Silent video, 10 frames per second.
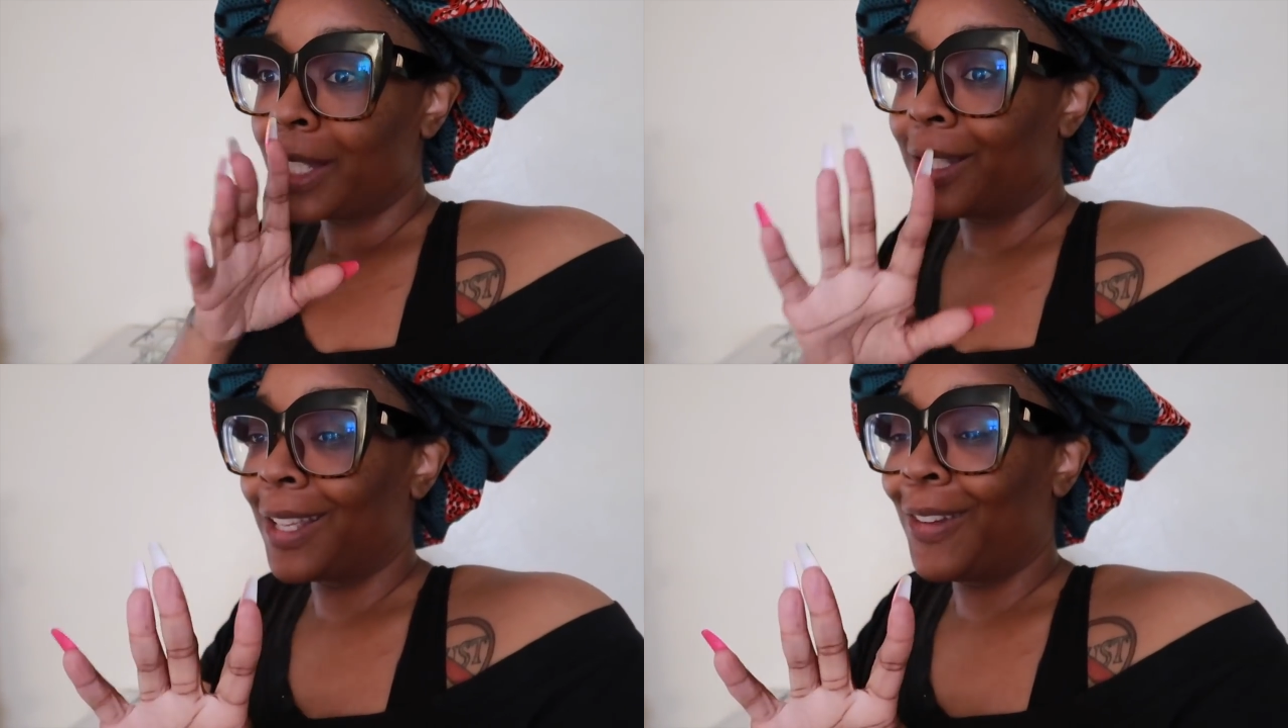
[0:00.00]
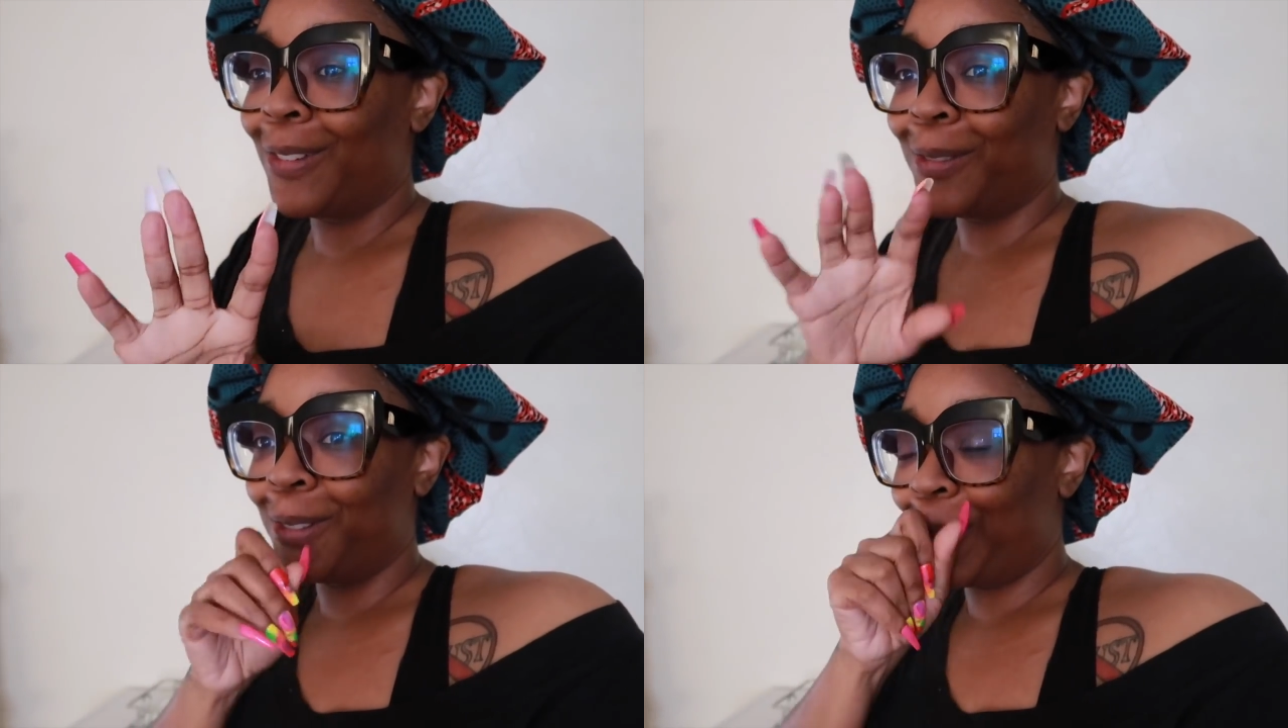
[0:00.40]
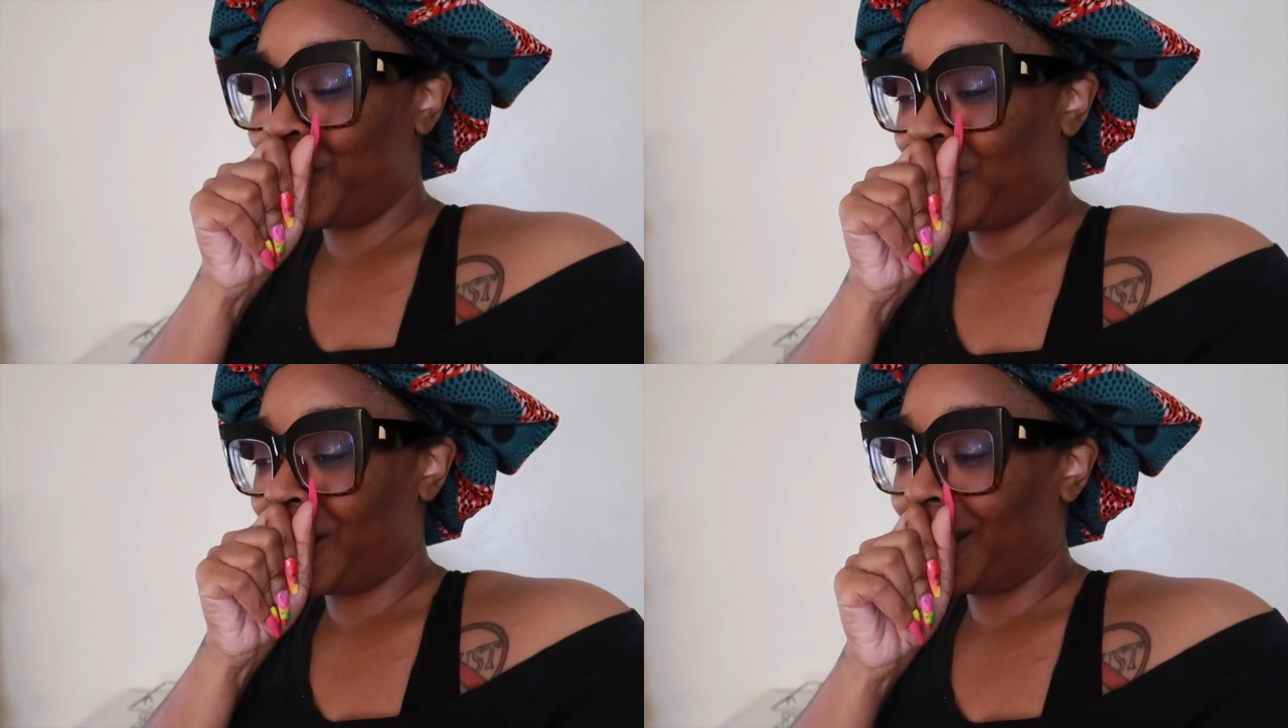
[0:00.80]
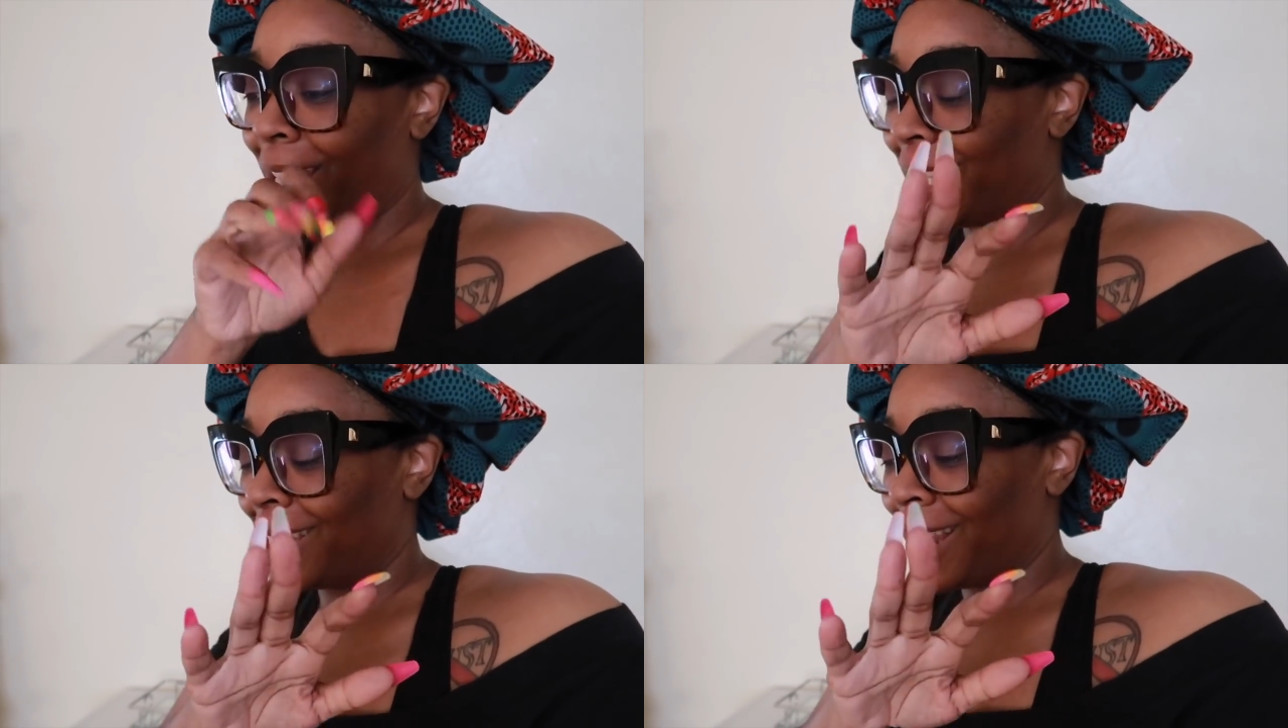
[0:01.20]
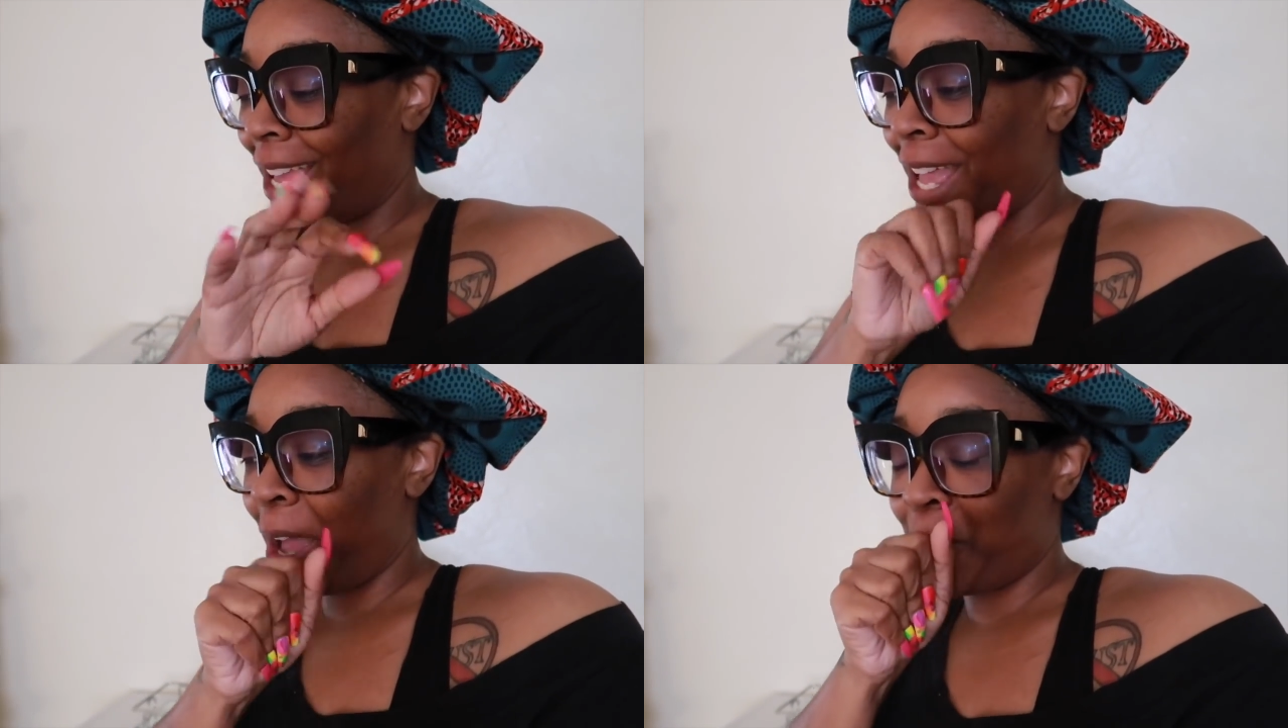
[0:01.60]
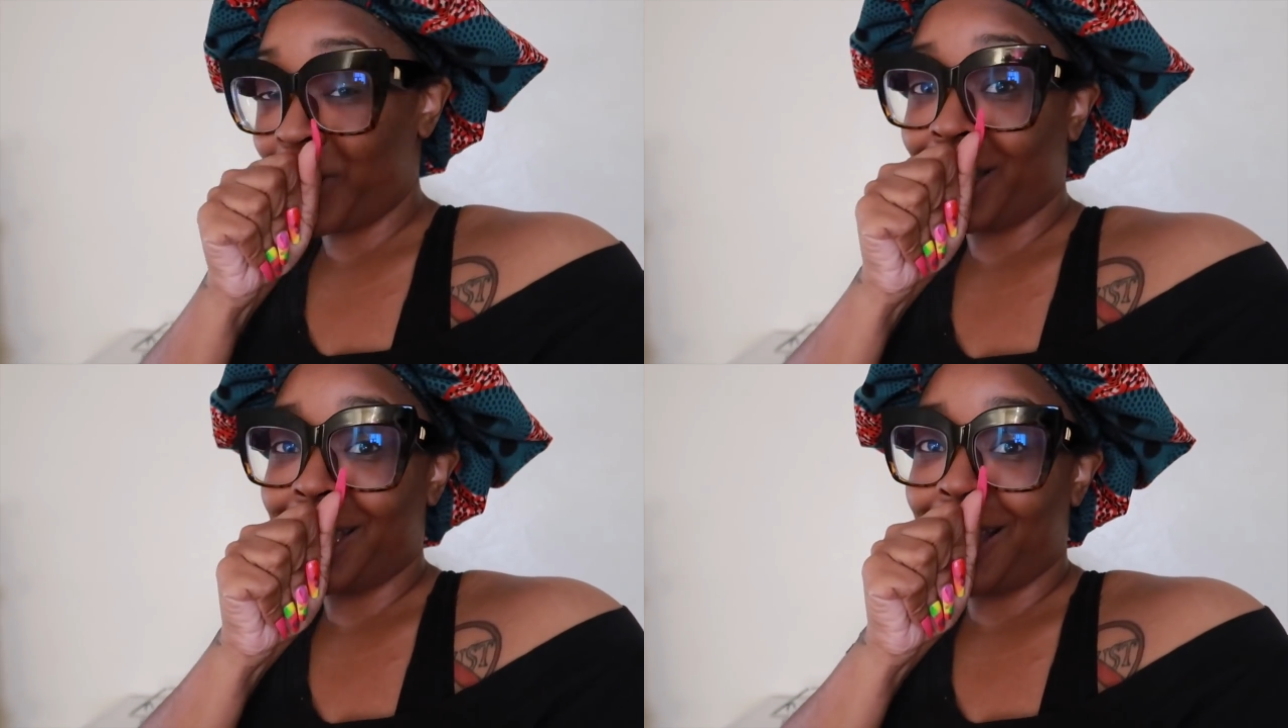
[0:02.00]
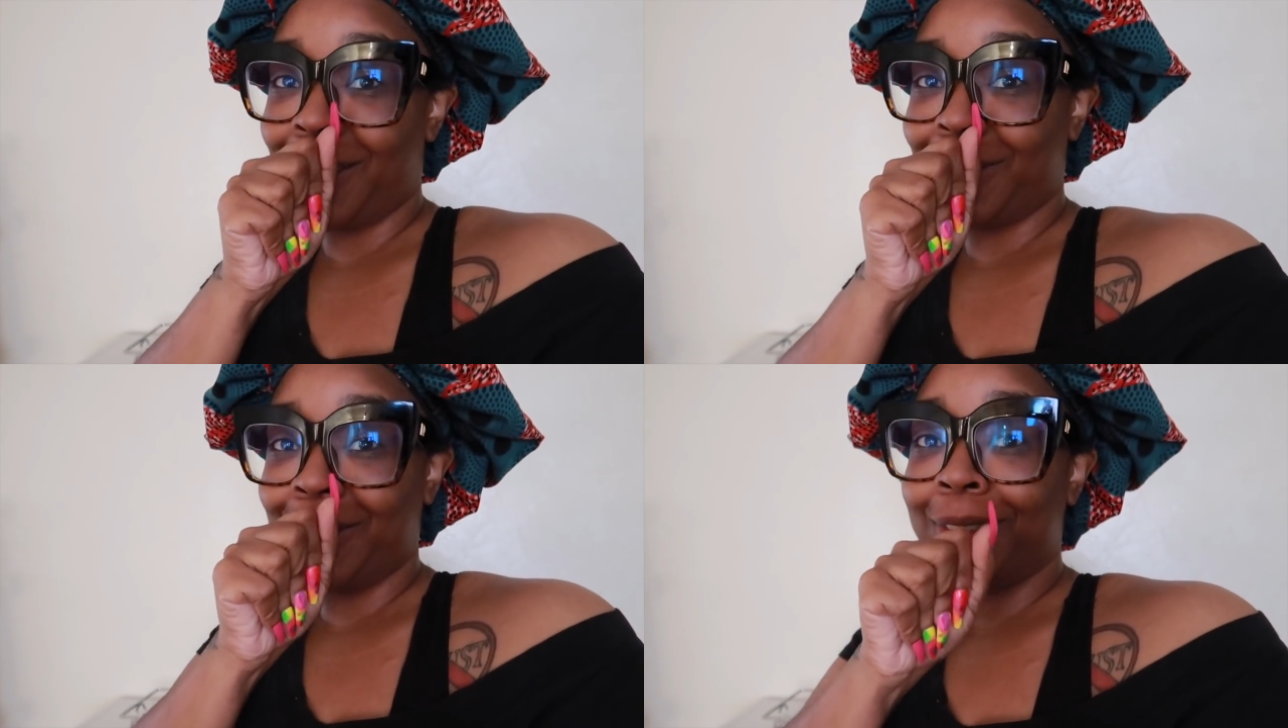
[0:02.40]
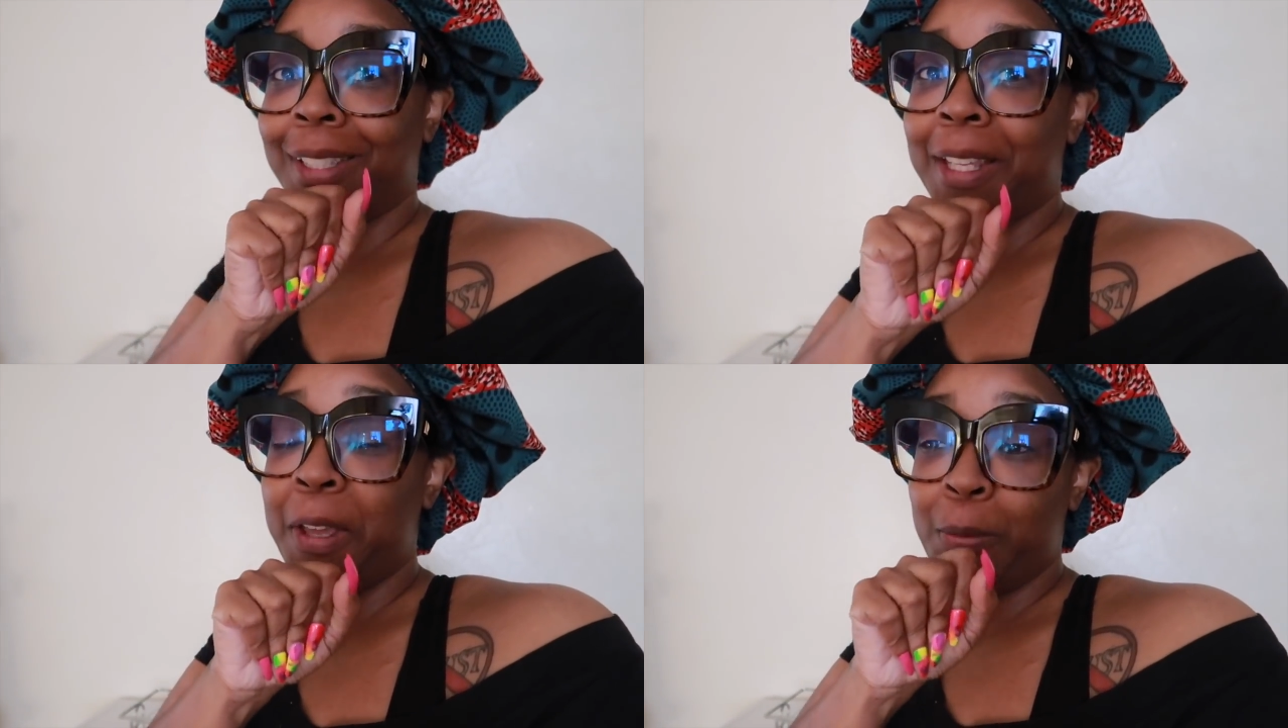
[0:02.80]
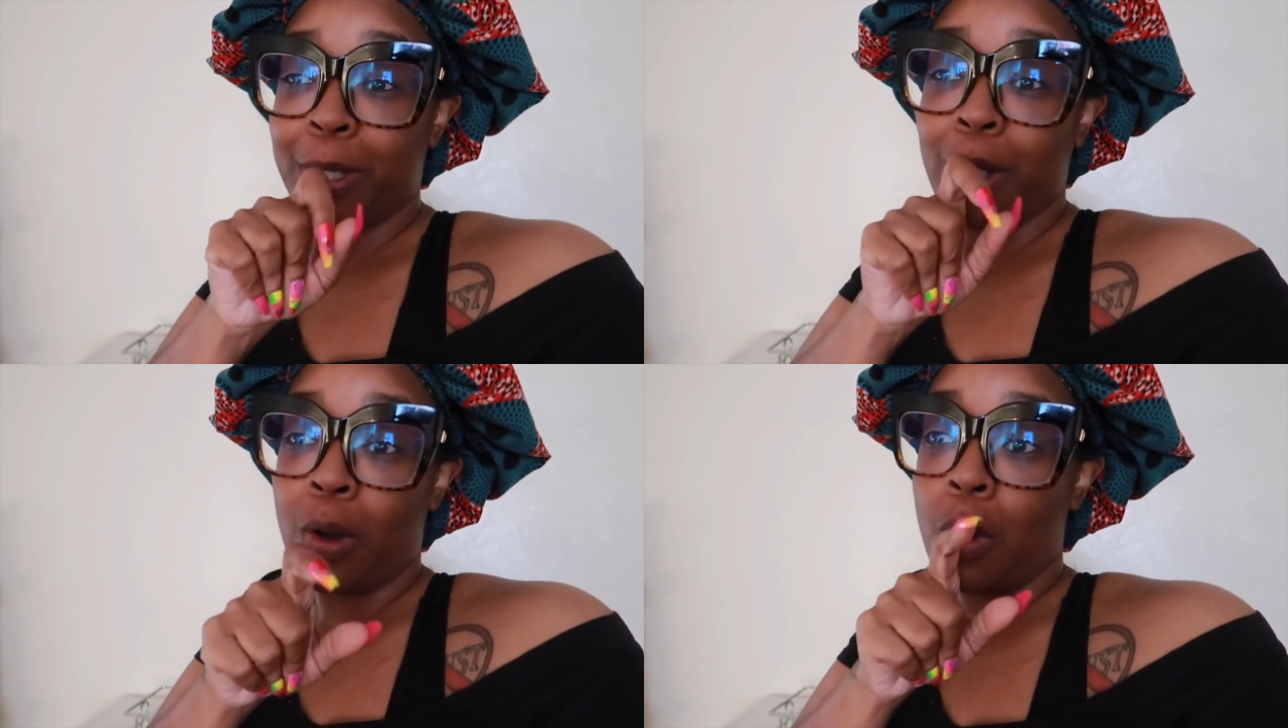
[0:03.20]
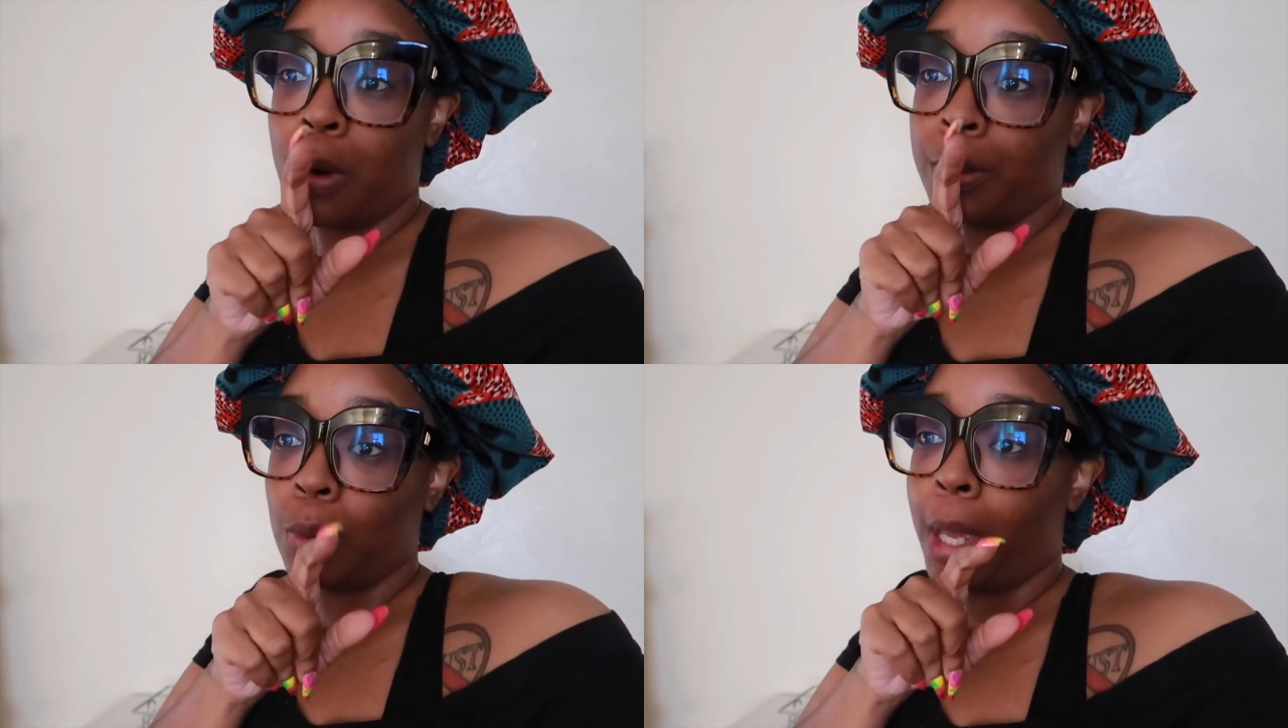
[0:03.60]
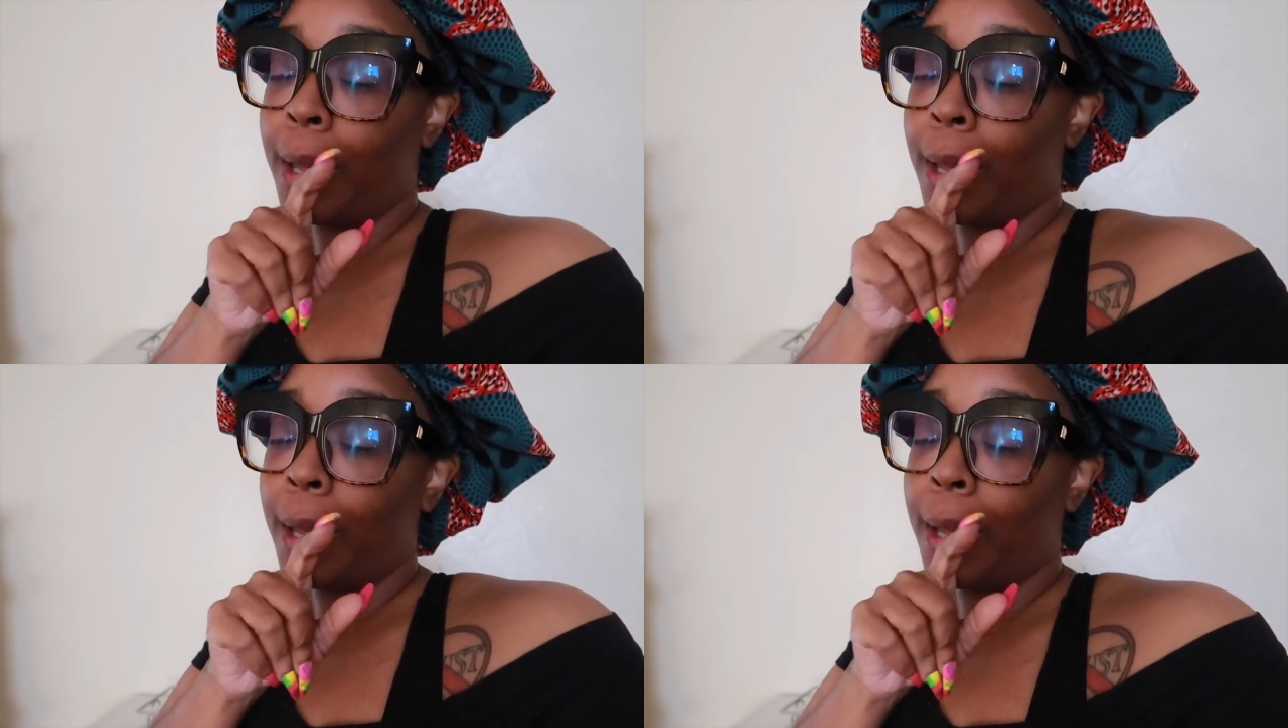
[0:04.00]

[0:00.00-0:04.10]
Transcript: So, ooh, last night I really thought he was in harm's way.